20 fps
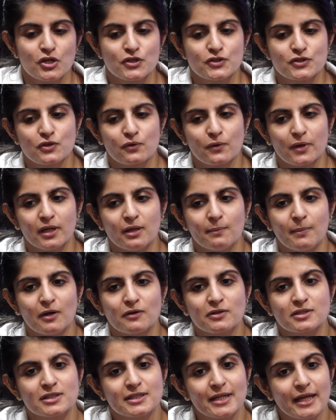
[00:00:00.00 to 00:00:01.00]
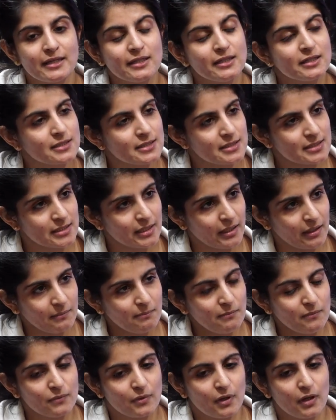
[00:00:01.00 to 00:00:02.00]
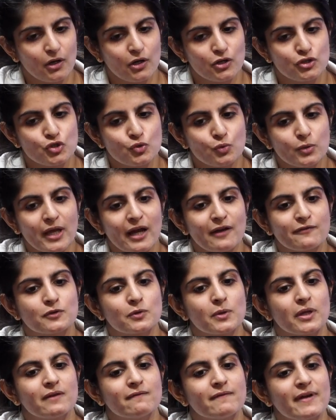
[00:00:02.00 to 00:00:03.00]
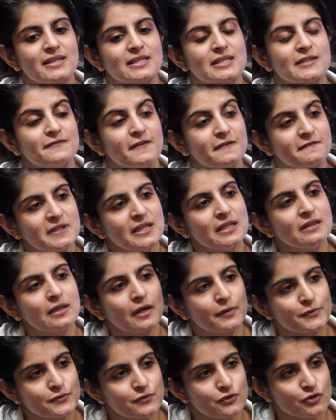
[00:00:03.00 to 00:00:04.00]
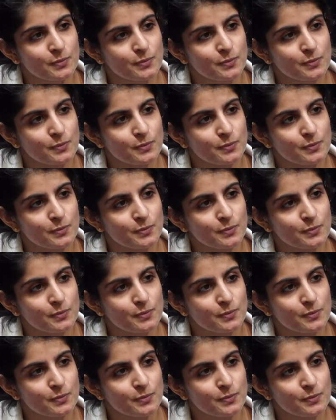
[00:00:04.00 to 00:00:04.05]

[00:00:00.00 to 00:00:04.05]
So in about 10 years time, you would have to invest 15,000